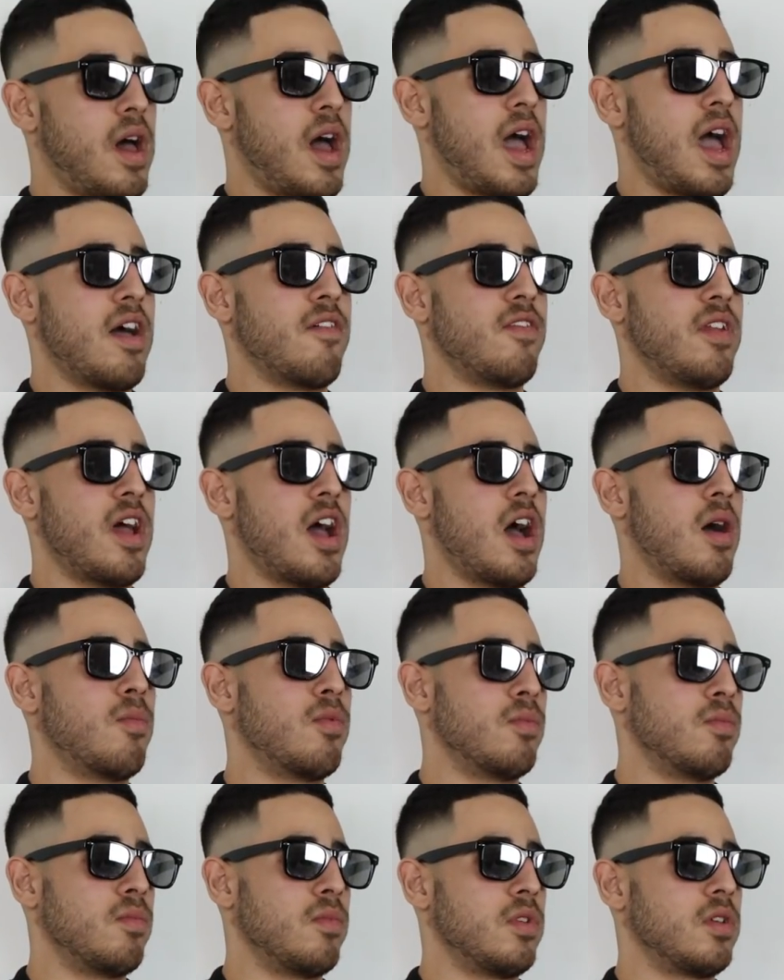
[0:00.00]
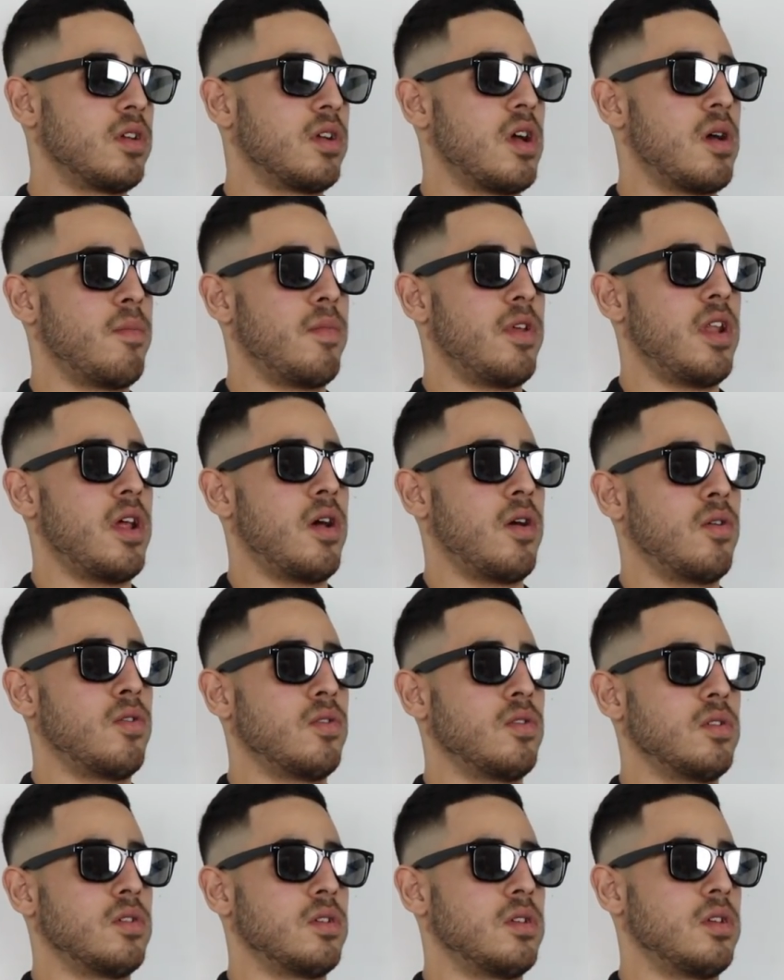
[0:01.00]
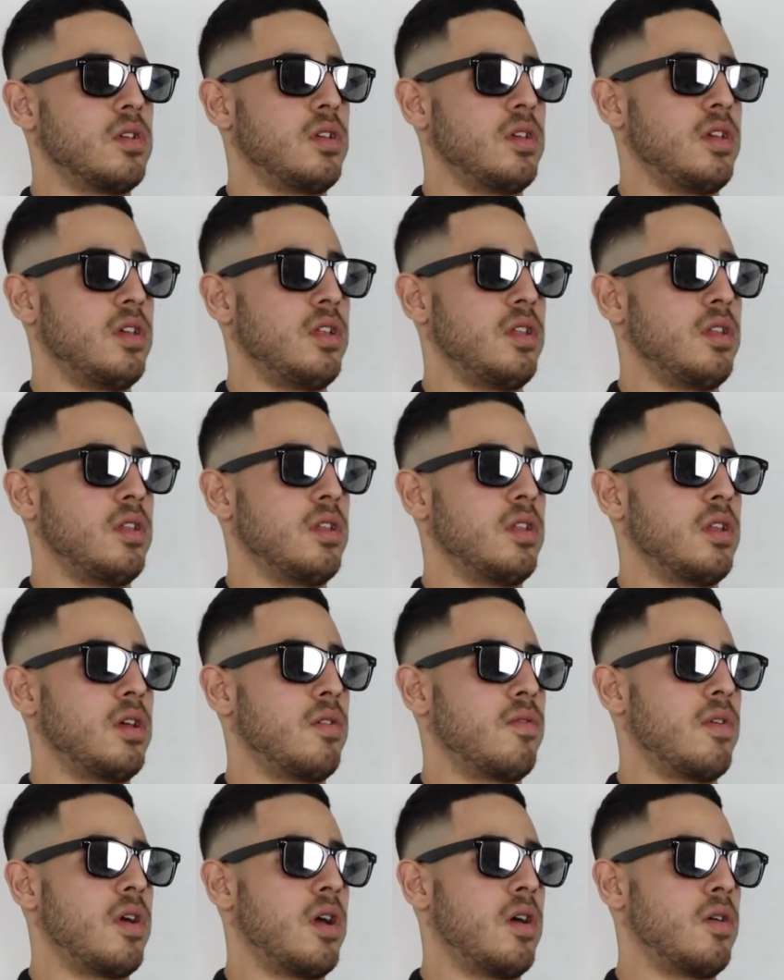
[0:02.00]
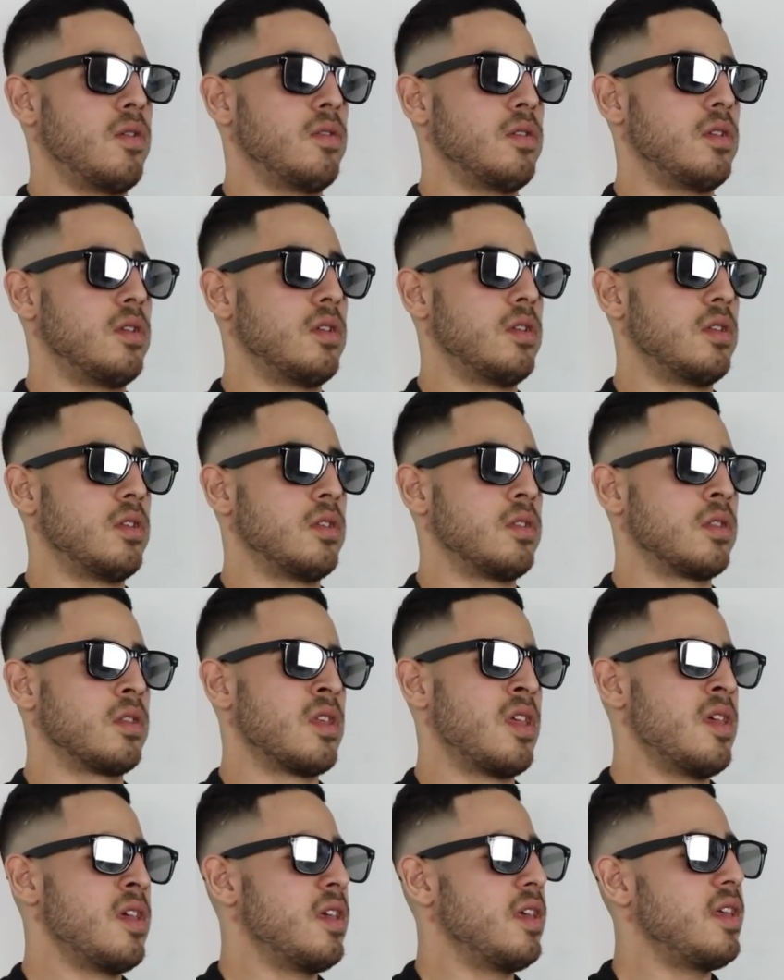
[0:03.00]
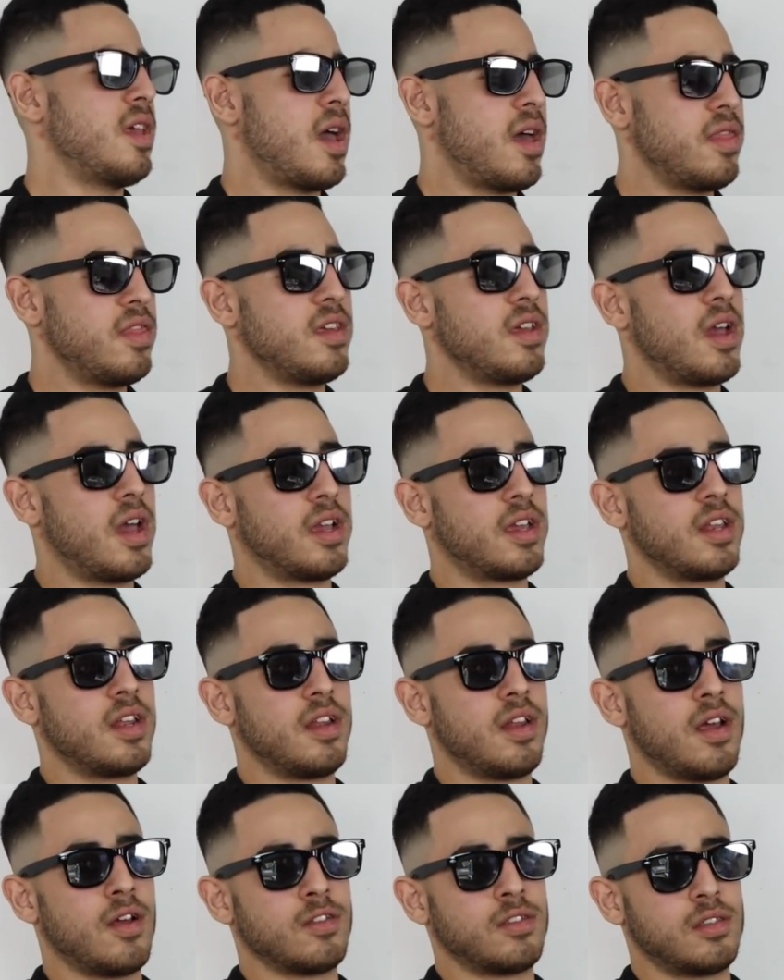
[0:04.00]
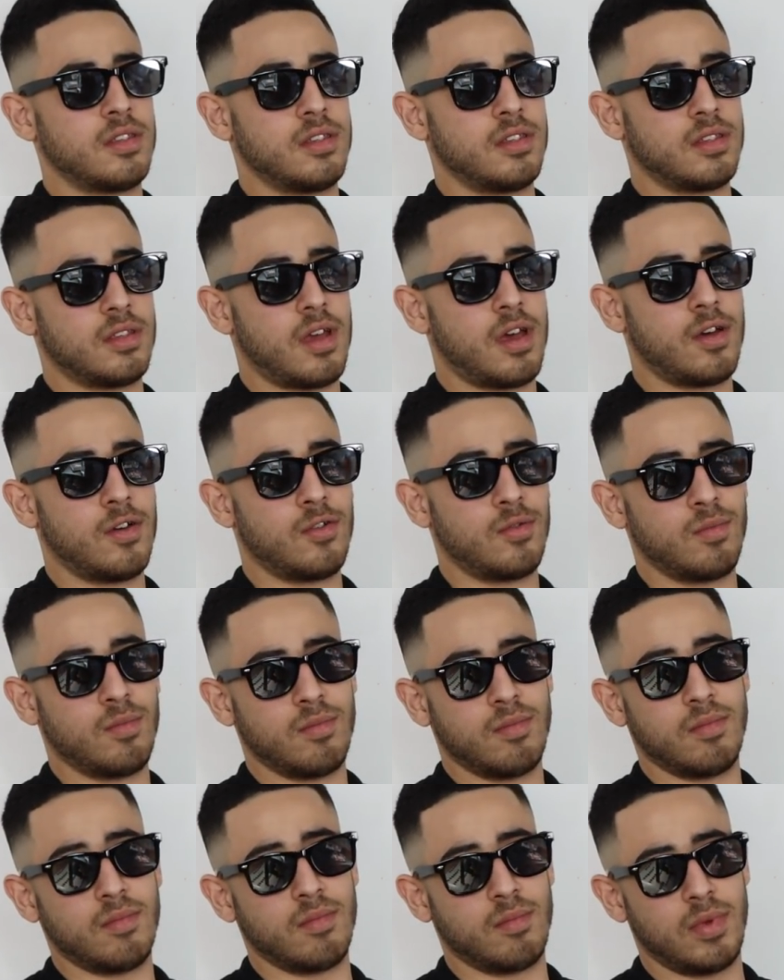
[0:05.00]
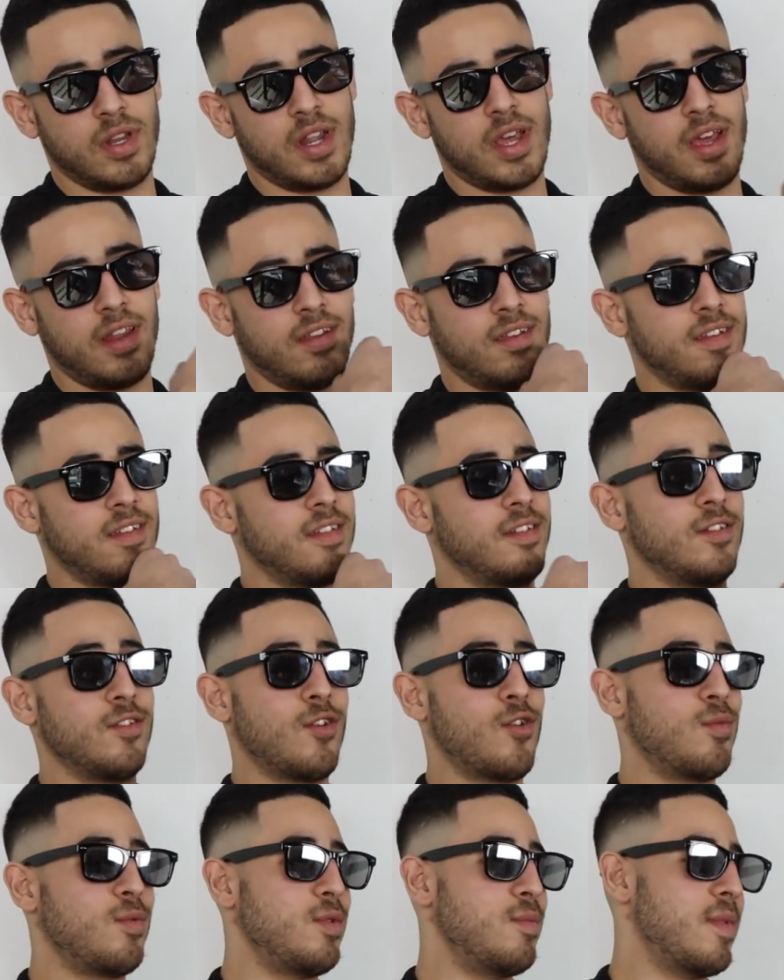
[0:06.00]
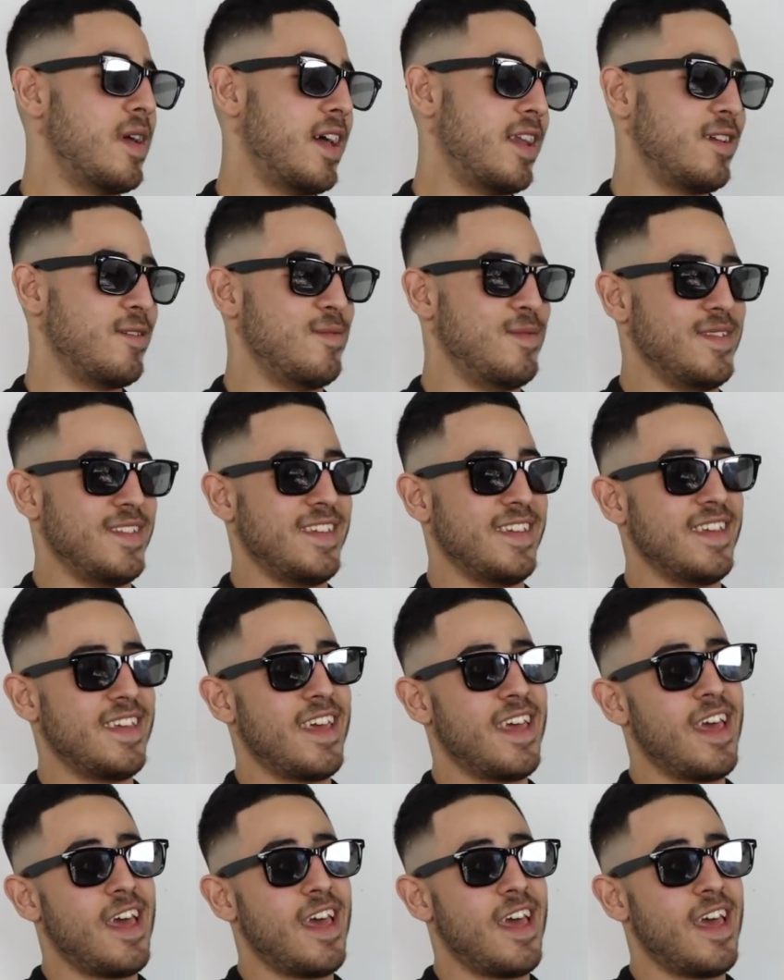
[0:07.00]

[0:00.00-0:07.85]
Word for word: I have an album coming out in around, yeah, I think I can announce this. I hope Banana, don't be mad at me.